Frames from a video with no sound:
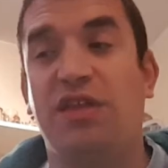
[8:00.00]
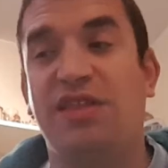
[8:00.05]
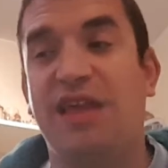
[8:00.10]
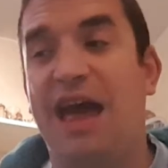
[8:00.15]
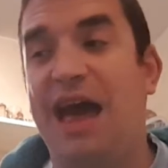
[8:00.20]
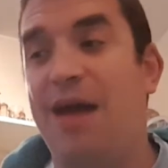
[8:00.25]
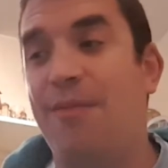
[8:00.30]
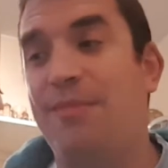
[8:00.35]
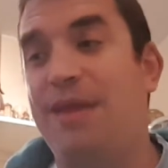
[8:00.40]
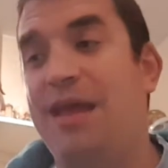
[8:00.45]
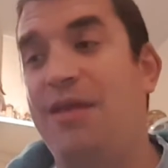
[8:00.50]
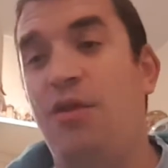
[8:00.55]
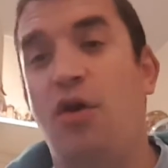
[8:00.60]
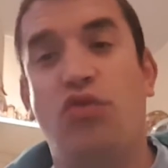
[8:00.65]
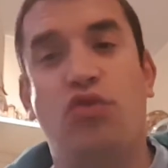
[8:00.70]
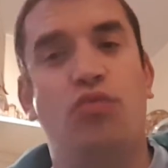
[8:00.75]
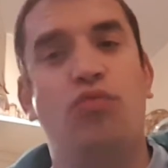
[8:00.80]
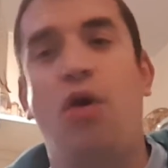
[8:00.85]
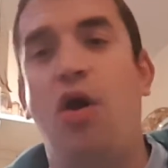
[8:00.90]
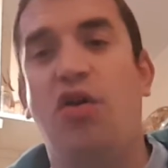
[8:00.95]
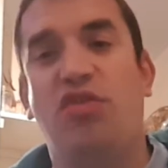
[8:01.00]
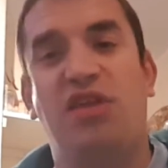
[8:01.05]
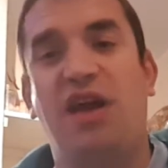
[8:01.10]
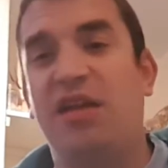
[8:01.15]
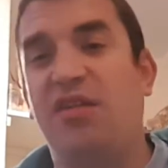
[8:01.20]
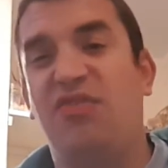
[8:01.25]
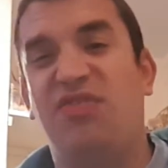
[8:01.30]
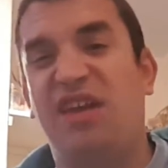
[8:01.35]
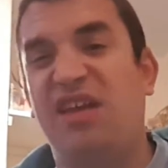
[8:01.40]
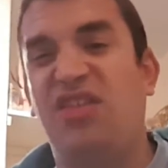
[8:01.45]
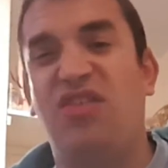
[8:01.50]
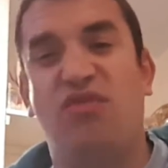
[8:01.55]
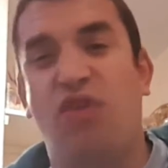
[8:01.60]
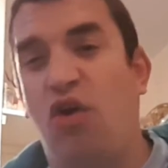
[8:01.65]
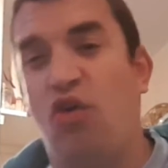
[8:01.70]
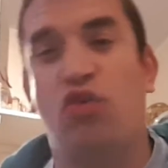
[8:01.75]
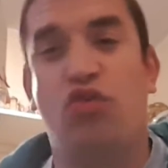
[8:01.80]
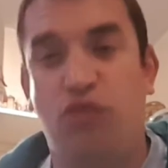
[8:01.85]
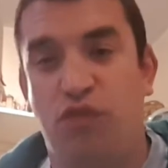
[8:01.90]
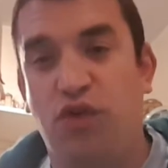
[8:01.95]
is happening. On the Raw side of things, you've
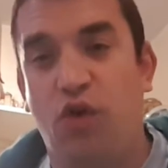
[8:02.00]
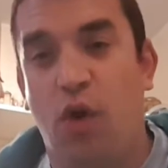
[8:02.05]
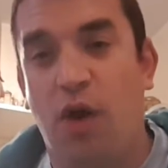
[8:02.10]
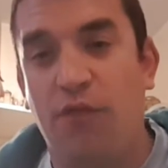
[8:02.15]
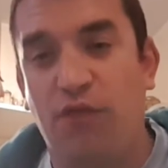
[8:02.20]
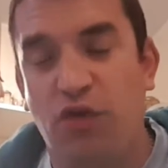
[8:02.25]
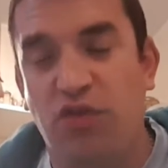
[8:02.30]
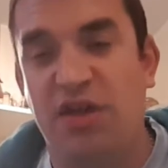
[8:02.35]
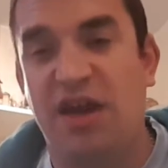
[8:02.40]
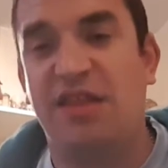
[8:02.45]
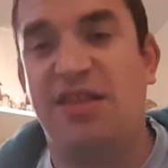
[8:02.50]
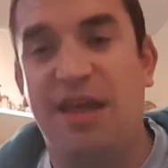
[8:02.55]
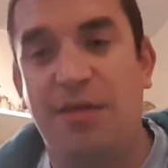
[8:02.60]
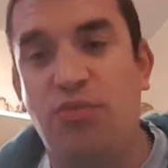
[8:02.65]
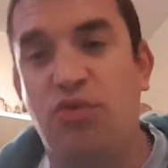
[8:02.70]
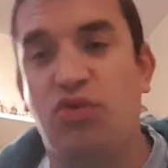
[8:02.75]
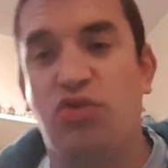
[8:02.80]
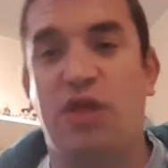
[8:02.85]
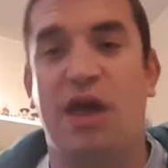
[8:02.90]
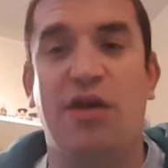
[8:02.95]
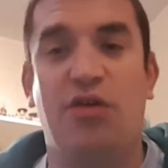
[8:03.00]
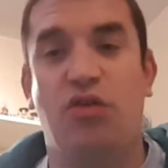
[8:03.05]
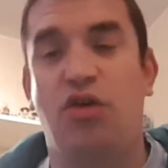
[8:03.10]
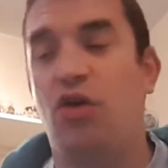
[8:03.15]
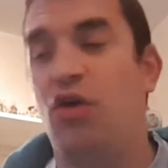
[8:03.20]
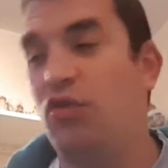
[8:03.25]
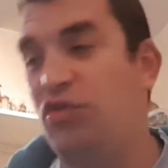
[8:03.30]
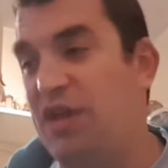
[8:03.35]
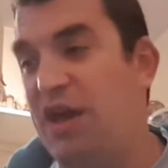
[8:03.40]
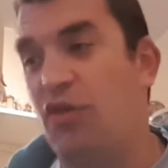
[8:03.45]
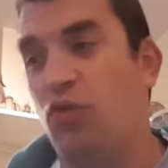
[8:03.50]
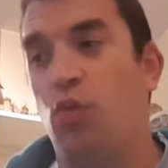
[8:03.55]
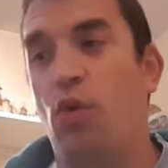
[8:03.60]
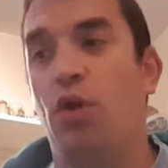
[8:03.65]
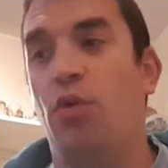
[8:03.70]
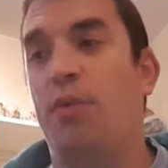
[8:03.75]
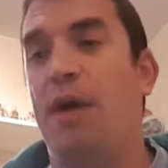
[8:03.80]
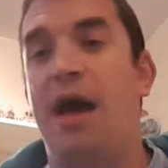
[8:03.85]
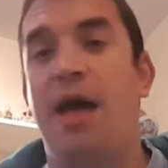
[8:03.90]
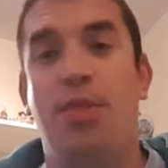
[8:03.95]
got quite a few tag teams, Tales
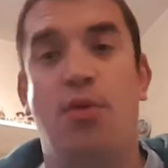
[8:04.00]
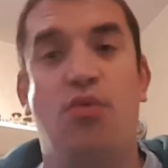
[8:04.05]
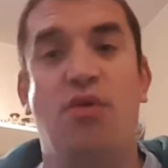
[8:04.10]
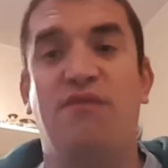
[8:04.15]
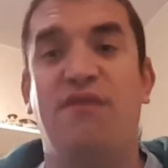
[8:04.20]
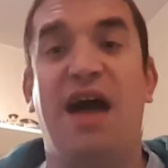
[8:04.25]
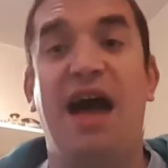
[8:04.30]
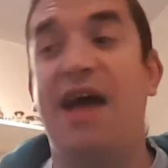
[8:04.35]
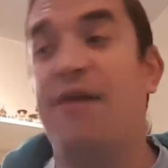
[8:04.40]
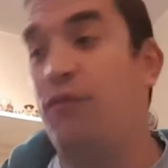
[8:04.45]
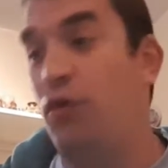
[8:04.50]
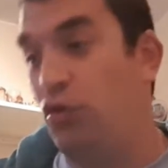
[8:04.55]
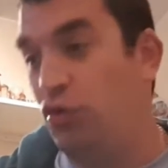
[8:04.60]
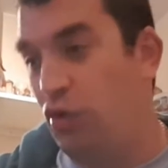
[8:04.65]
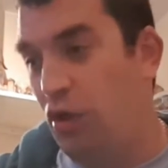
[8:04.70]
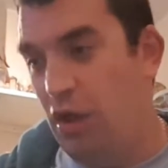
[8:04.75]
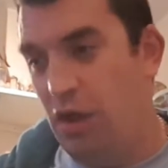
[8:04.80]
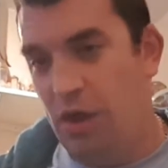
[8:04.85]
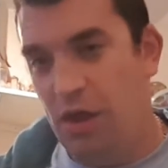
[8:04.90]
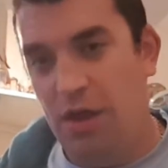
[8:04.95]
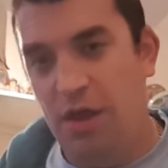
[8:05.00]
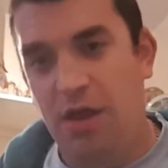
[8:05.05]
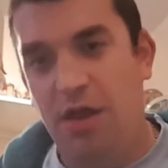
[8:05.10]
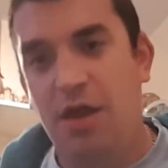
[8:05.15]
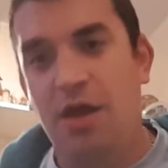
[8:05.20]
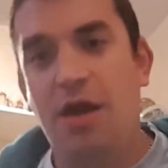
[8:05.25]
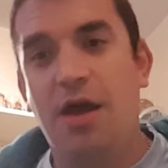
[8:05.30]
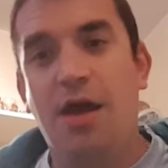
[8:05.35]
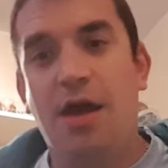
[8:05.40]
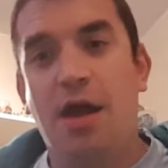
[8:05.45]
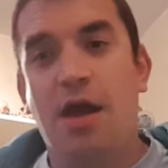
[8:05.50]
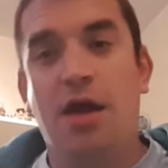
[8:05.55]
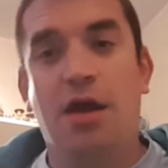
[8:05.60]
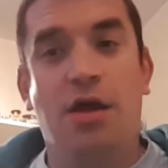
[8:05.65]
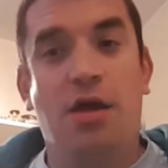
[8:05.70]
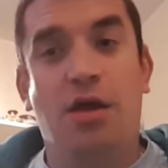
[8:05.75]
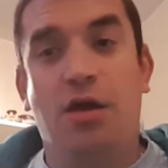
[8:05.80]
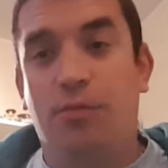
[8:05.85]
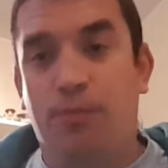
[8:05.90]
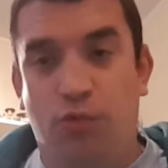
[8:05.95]
Worldwide, the Revival,
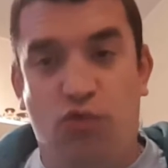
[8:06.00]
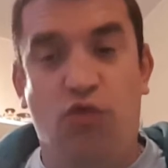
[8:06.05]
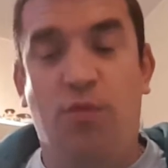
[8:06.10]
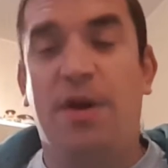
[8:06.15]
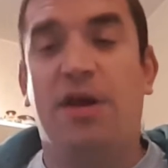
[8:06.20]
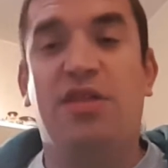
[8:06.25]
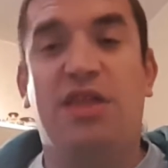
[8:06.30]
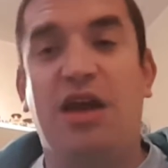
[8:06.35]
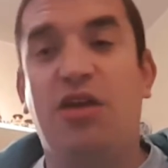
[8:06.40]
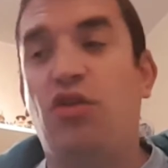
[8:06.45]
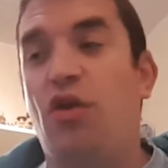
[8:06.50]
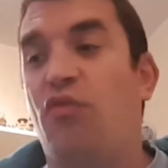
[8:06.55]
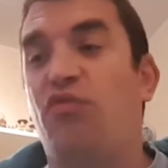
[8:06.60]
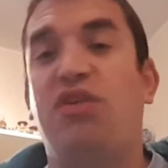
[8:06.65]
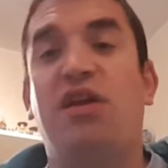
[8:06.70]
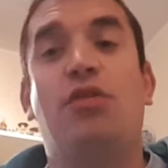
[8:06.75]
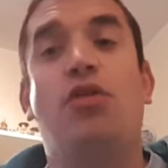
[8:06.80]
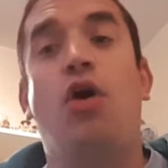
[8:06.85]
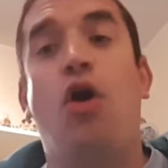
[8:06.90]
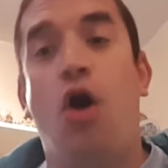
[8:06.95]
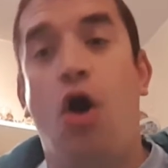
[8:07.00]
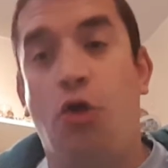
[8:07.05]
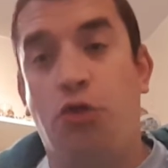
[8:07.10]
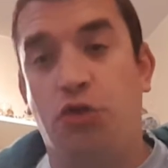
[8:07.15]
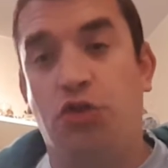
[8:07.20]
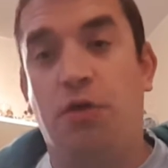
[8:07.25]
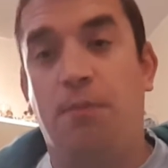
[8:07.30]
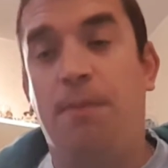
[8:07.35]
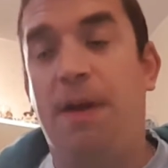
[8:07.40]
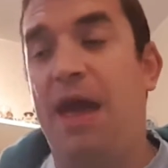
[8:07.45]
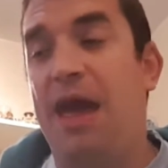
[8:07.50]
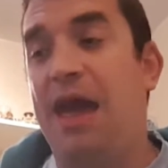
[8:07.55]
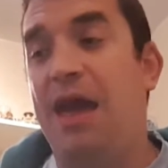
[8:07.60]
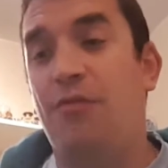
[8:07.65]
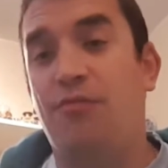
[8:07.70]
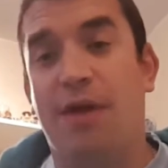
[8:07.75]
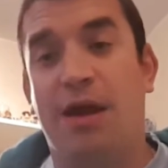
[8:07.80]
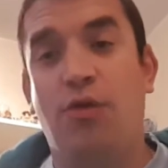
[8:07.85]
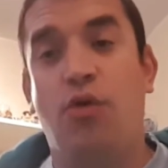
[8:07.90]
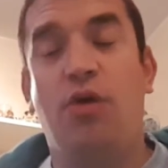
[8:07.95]
Drew McIntyre, Dolph Ziggler, Authors of
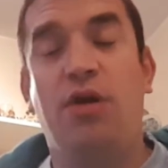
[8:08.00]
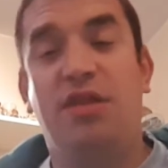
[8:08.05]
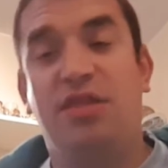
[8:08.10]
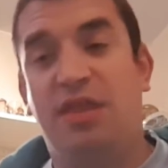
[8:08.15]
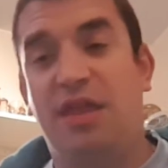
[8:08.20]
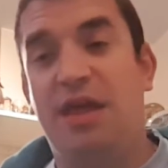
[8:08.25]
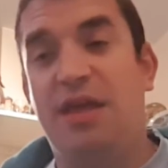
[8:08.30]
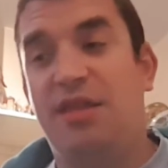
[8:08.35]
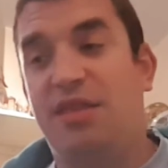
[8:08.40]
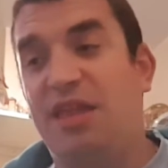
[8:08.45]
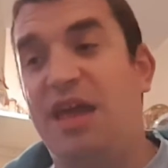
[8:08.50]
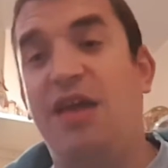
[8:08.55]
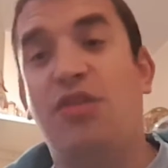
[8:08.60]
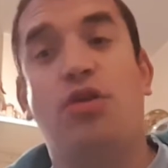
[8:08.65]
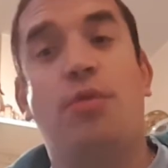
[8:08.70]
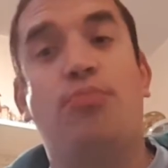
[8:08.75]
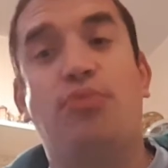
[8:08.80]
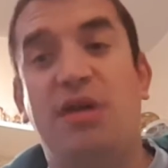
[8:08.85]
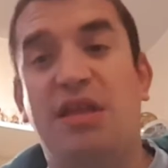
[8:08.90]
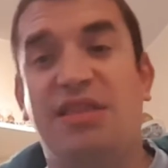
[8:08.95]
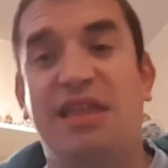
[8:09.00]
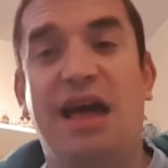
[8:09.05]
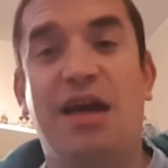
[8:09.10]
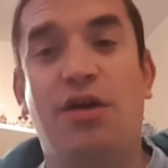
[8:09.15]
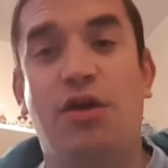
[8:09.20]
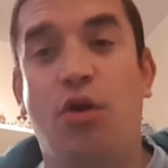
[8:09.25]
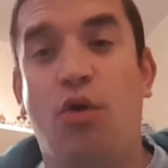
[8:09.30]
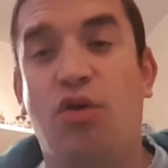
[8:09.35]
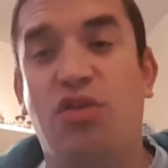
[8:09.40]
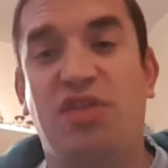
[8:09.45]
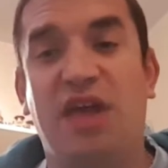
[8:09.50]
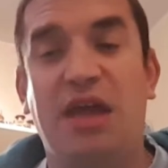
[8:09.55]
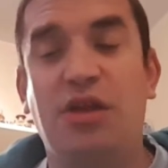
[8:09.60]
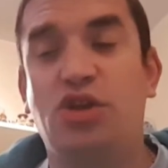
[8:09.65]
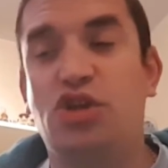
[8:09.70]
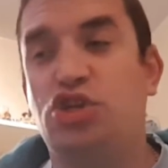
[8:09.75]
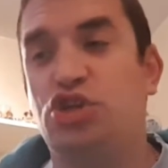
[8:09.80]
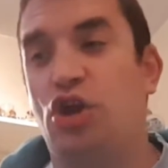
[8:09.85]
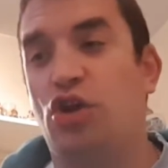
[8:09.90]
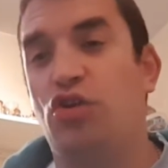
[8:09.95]
Pain, Rhino Heath Slater, Breeze Dango,
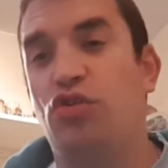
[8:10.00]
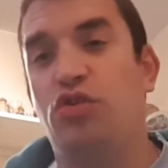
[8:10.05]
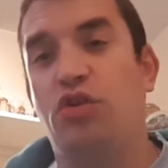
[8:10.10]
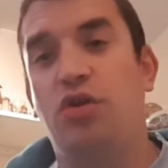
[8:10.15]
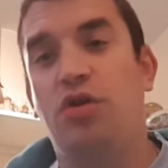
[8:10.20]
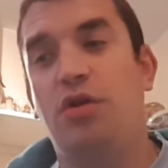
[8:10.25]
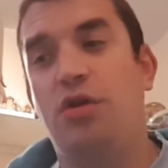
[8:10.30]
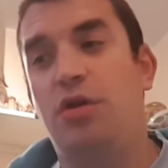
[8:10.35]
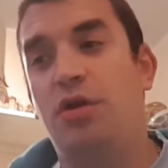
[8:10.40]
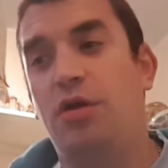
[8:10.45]
Ascension.